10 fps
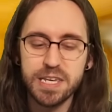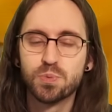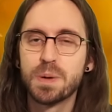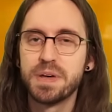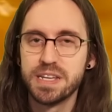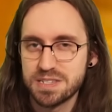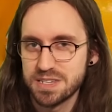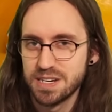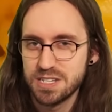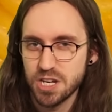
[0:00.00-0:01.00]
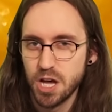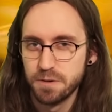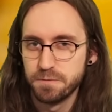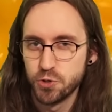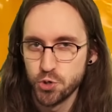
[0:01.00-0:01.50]
reminiscent
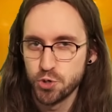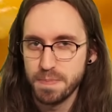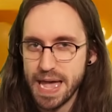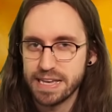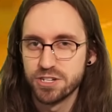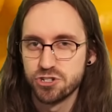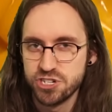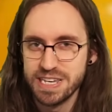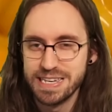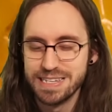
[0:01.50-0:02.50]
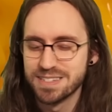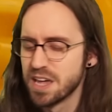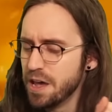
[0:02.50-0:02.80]
of good mac and cheese,